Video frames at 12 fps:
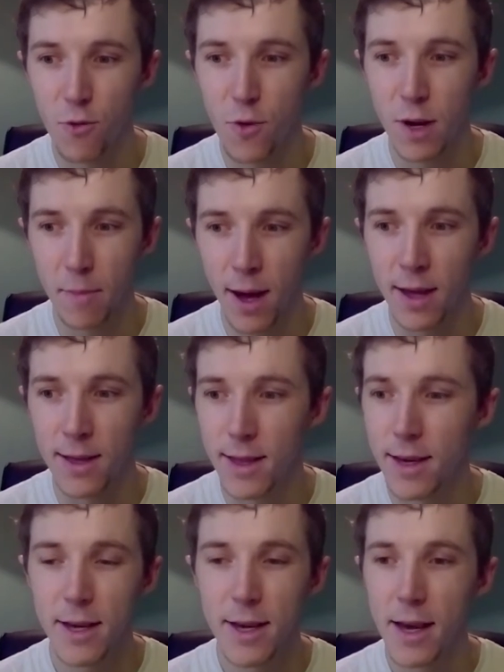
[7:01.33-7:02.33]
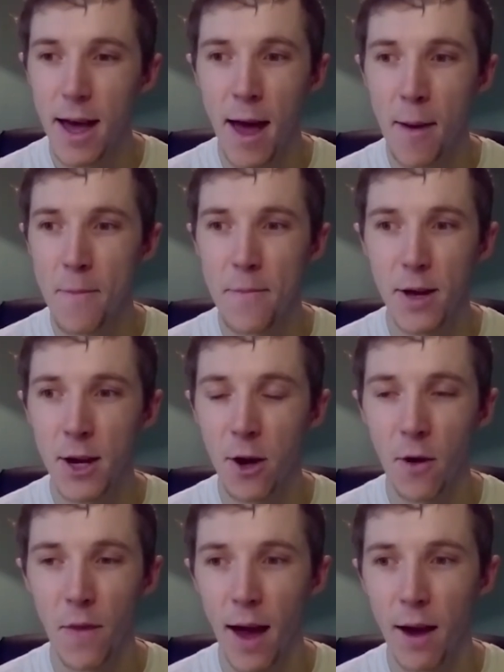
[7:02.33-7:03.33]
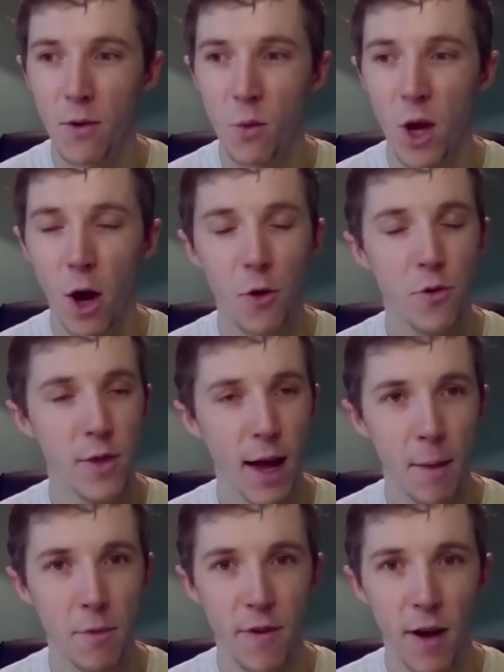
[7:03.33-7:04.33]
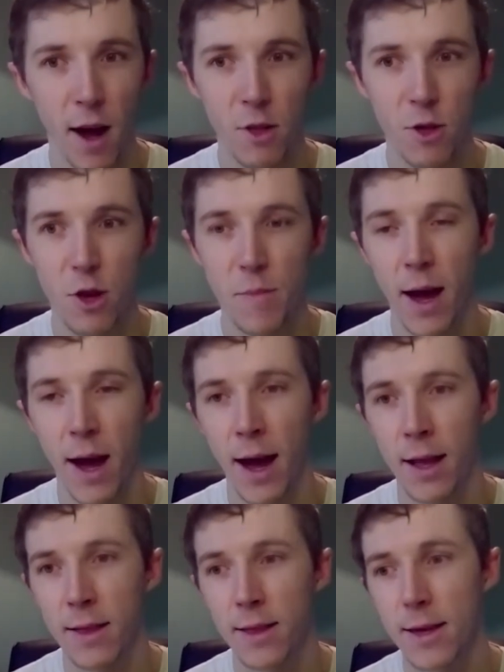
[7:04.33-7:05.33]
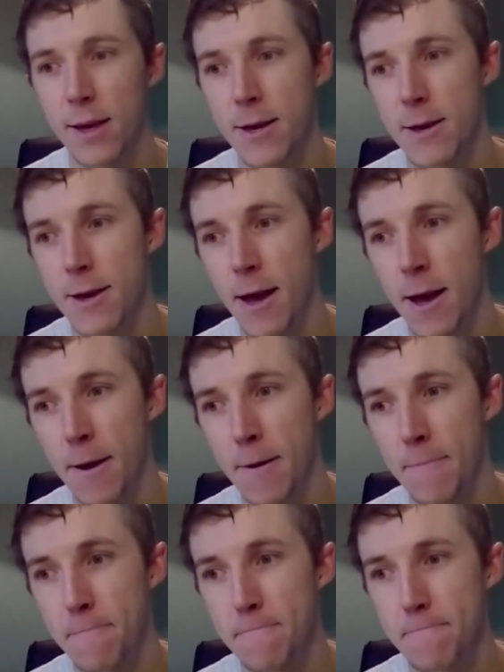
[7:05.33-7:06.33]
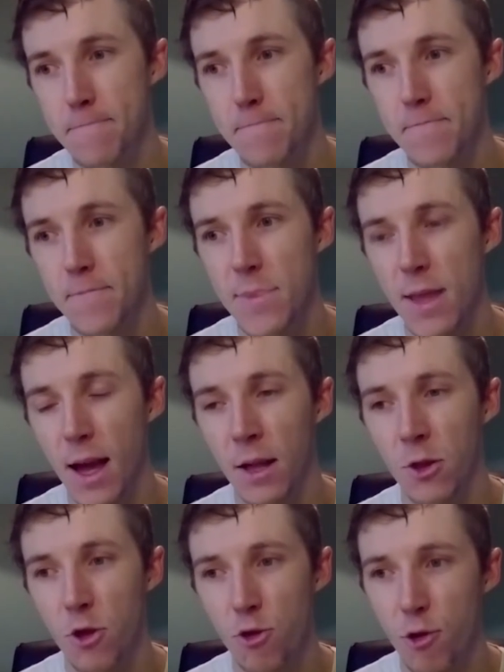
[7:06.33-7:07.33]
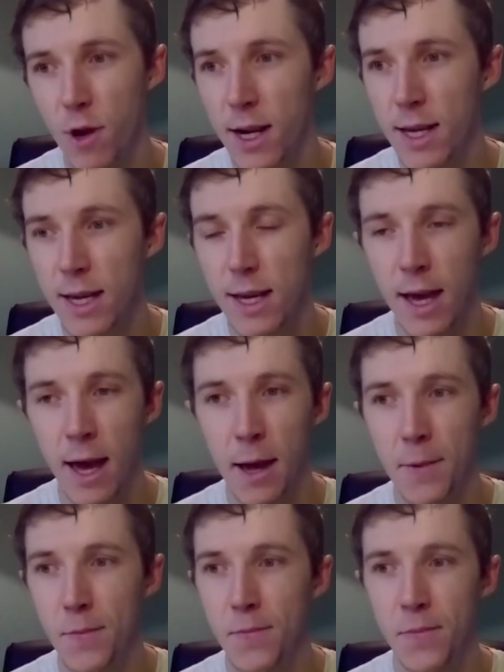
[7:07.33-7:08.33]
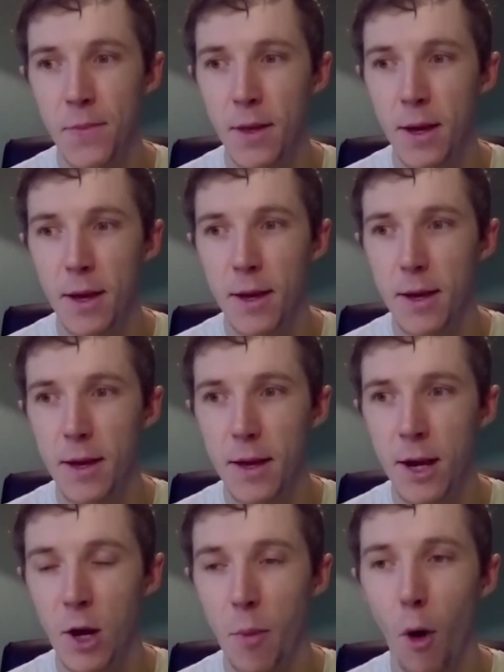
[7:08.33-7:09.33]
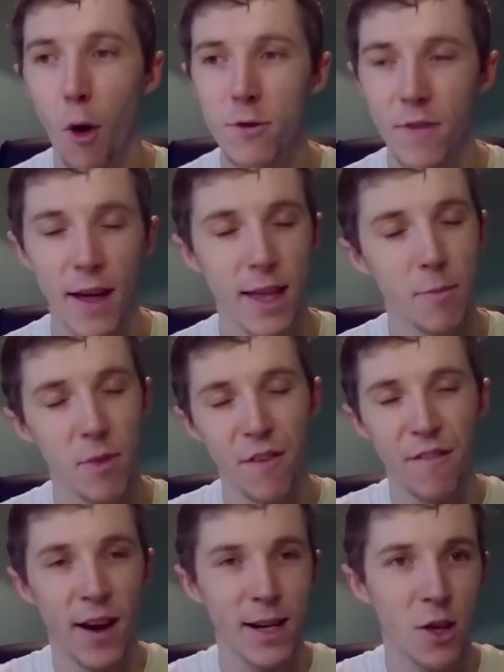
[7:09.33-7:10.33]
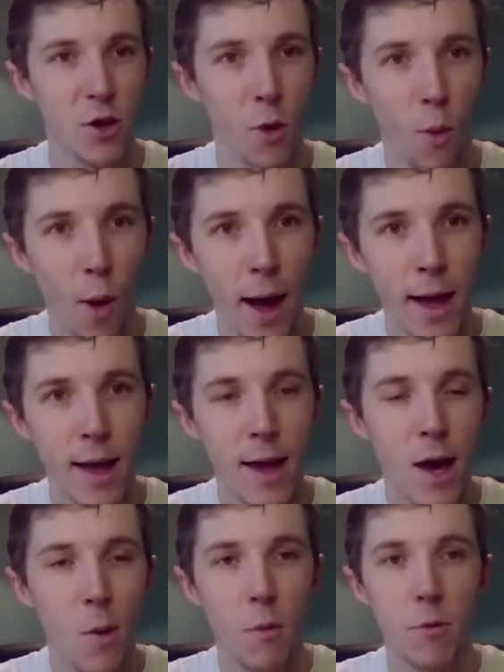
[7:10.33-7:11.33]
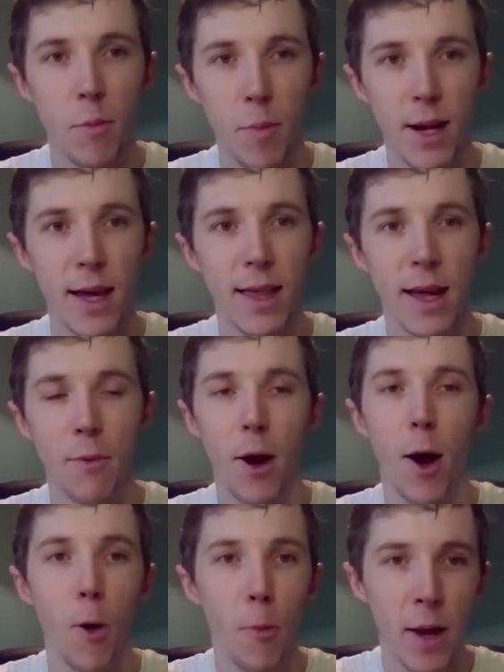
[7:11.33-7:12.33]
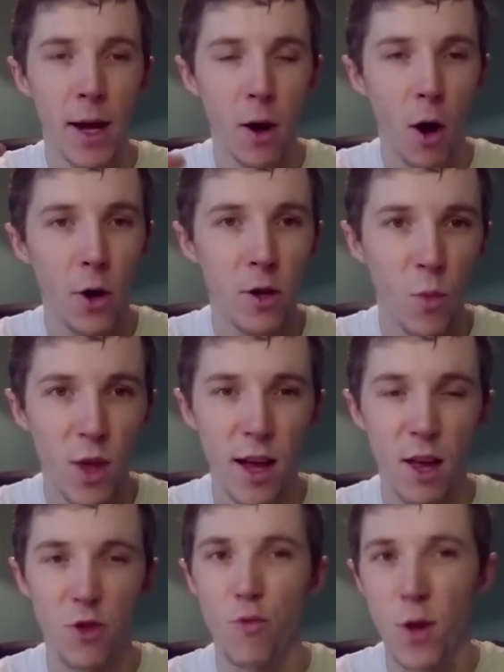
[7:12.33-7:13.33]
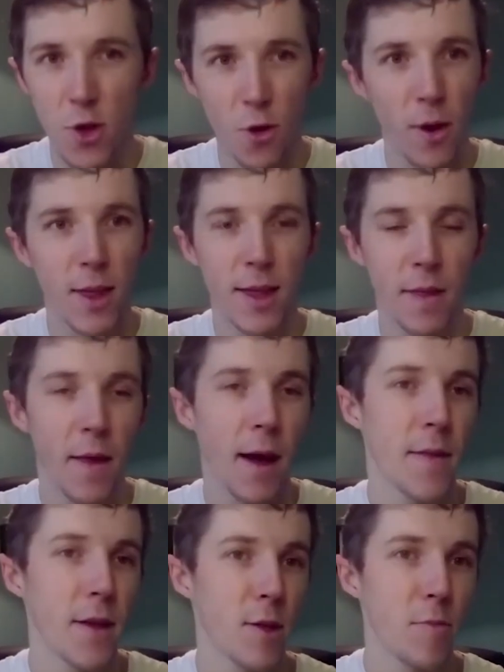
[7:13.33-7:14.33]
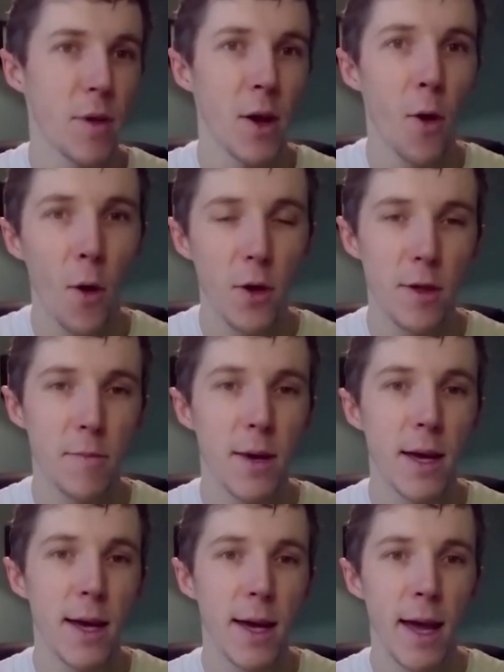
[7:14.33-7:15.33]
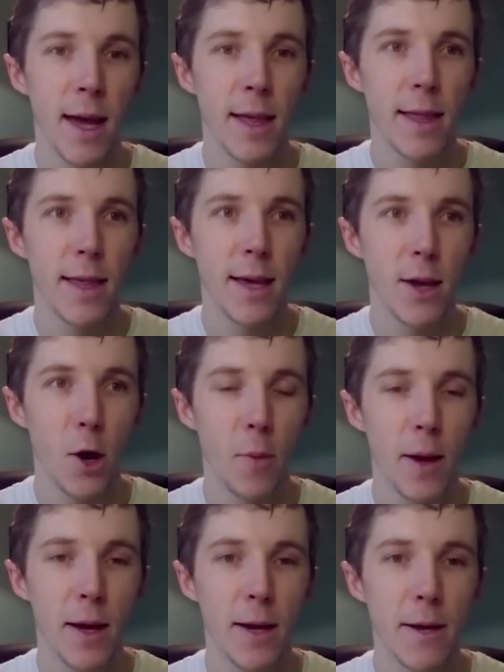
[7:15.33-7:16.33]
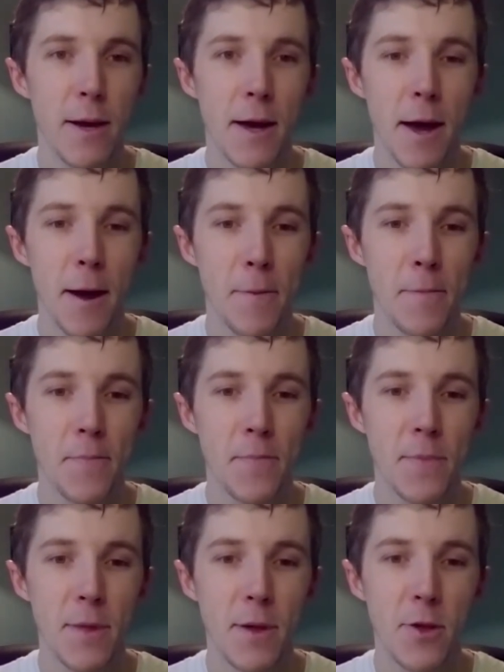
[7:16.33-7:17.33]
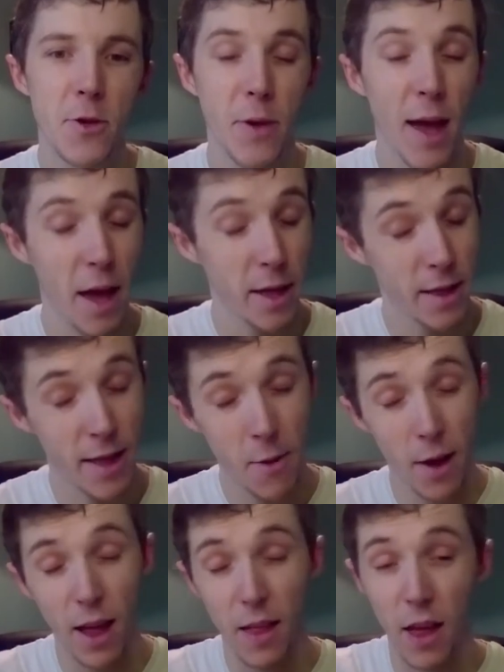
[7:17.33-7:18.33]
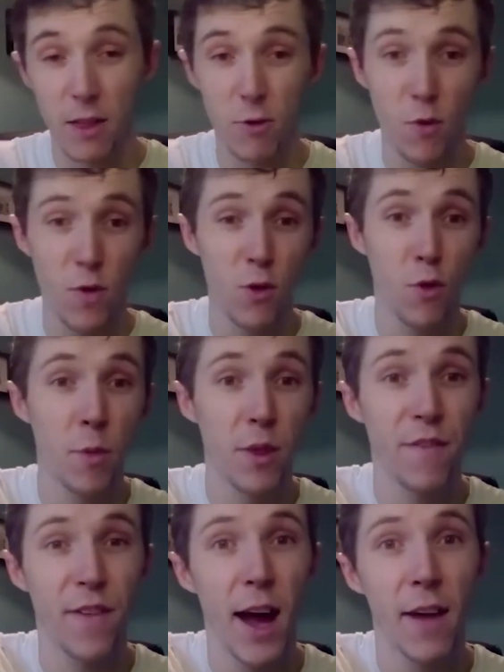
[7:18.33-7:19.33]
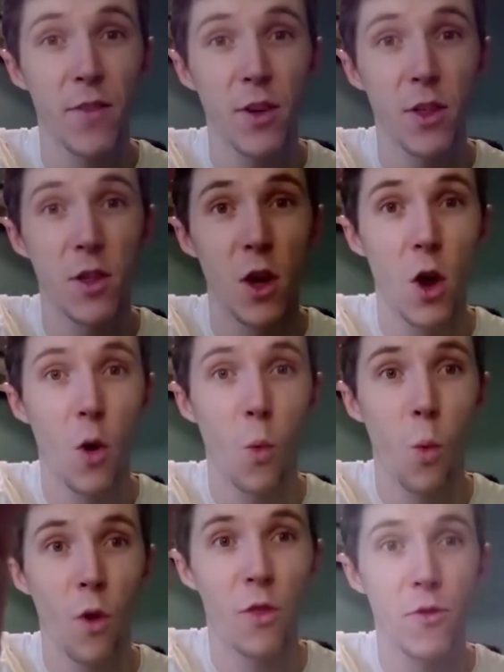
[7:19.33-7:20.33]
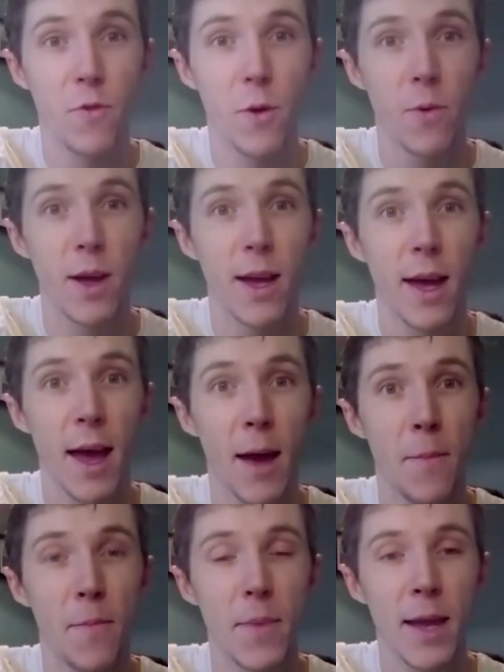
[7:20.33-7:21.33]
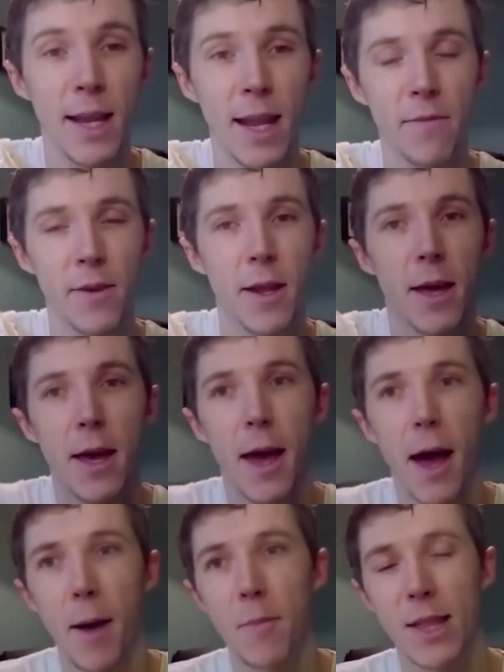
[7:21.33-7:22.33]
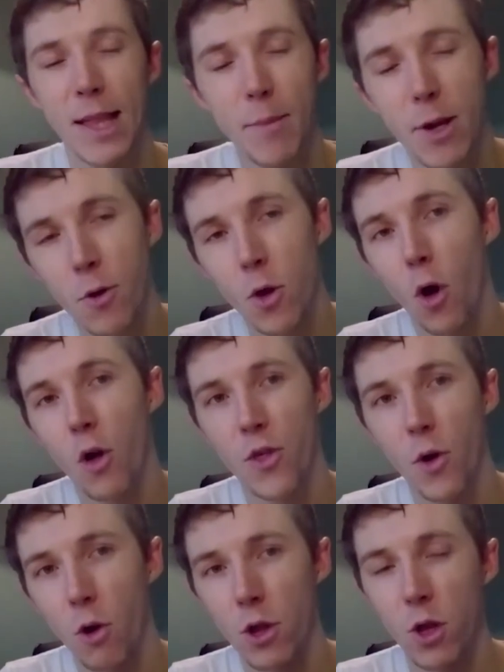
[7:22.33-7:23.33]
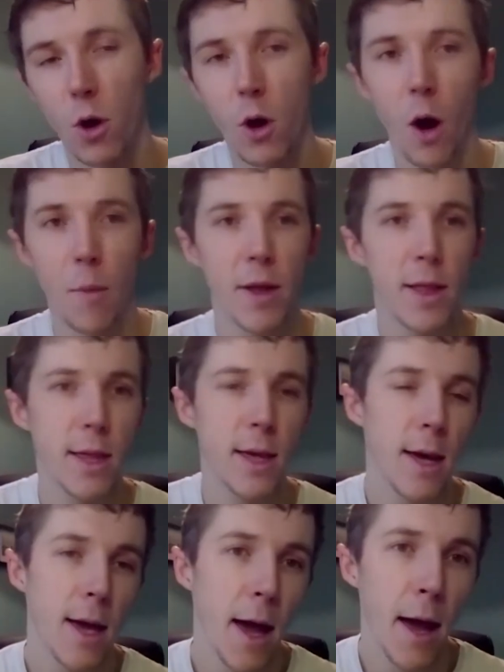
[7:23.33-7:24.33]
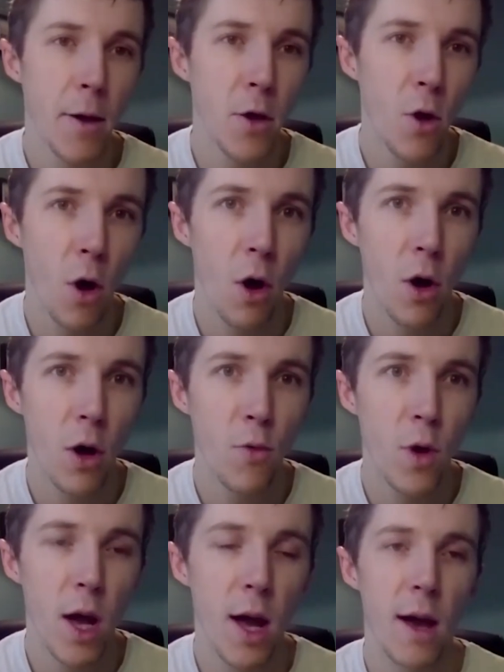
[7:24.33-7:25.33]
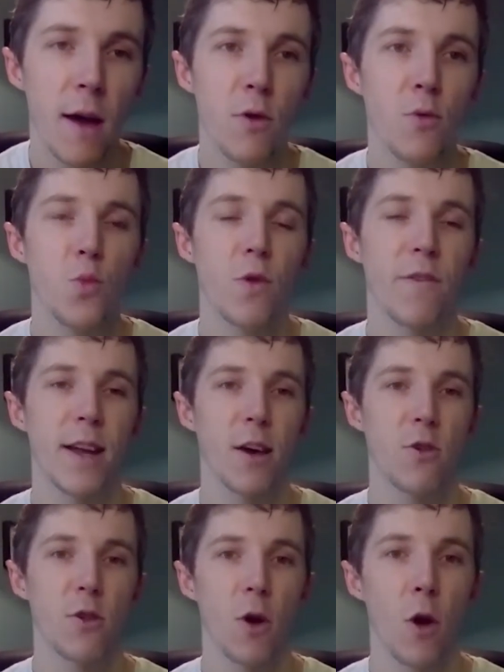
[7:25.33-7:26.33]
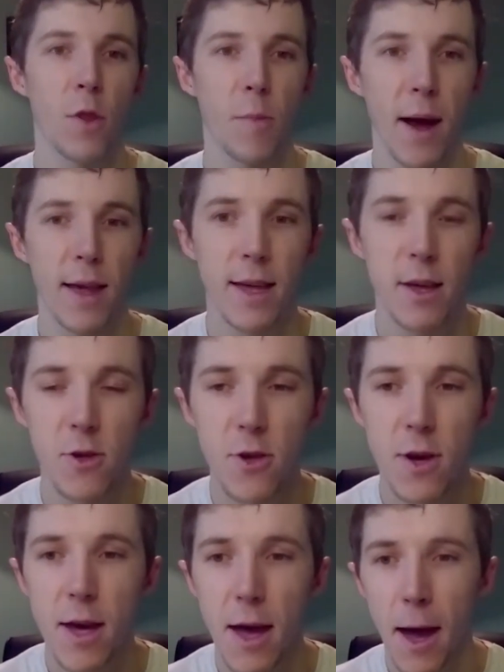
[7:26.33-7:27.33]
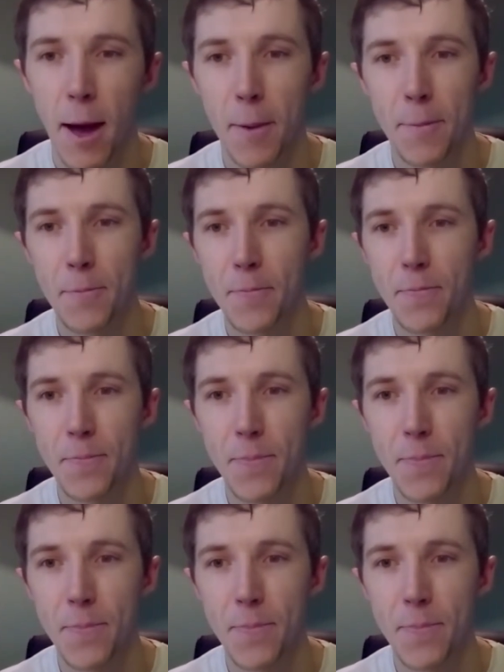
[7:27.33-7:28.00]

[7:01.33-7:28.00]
really matters. Um, you know that we go through times of hardship and um, and struggling, um, you know, but all of that seems to vanish away when we place our hope in God and we start to rejoice in that, that something awesome is coming. Um, so yeah, so there we are. That's, that's Romans five verses one through um, eleven. Um, so let me know your thoughts and your comments, uh, your uh, reflections on the passage. Um,